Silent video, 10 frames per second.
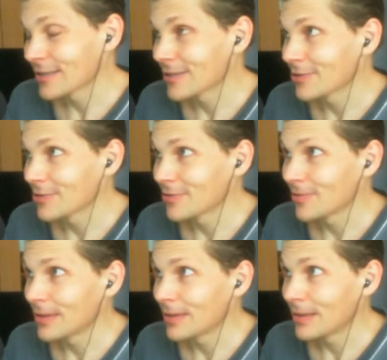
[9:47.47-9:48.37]
So
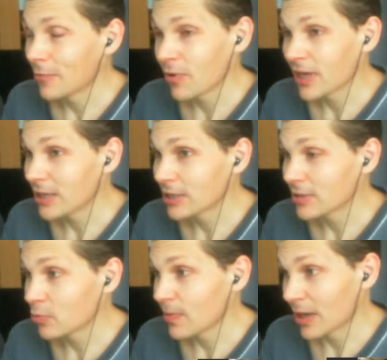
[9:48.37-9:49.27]
this
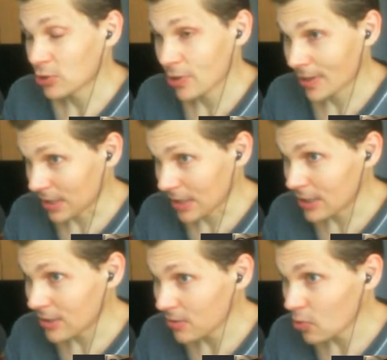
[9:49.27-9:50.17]
week we may try that
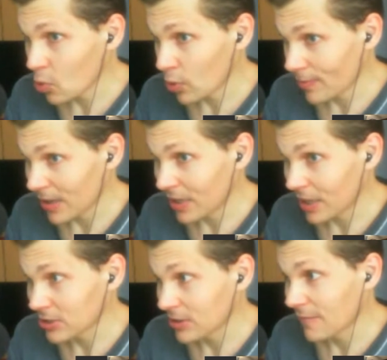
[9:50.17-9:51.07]
again, or we may
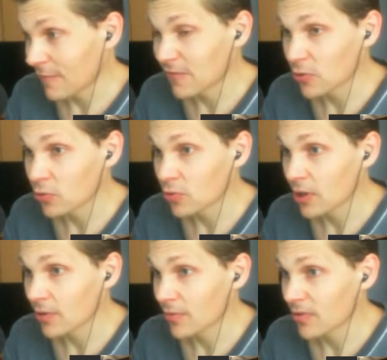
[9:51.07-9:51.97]
actually have a few good
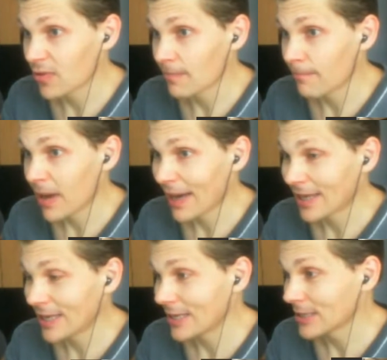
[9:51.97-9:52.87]
goes at
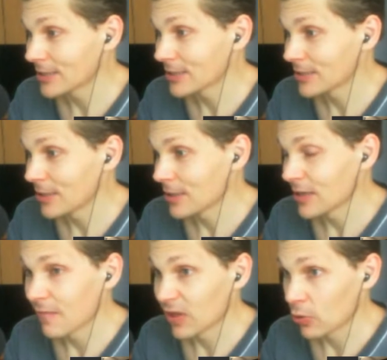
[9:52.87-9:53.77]
Sparky,
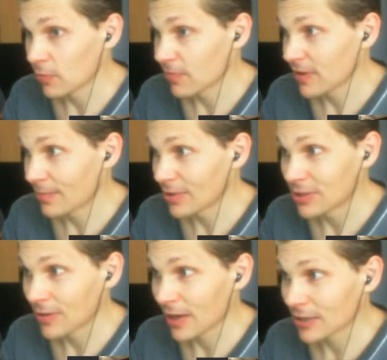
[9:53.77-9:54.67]
given the group's
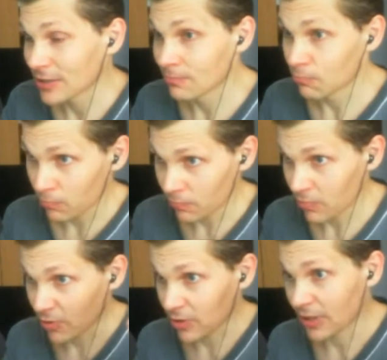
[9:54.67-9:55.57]
damage is actually
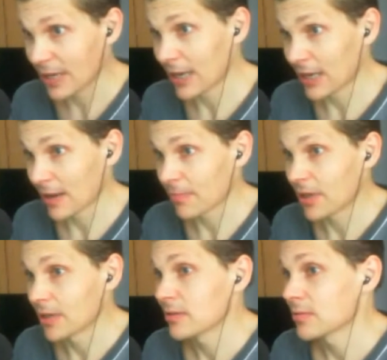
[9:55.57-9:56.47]
certainly getting up
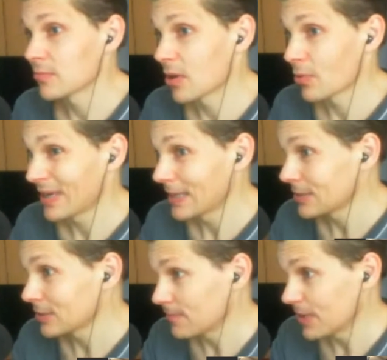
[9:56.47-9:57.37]
there where we
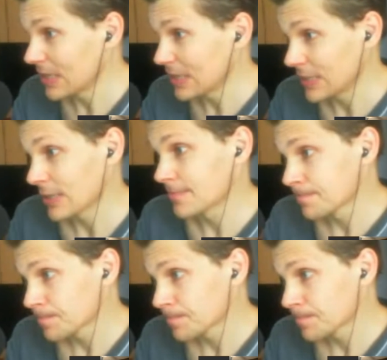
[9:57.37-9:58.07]
need it to be.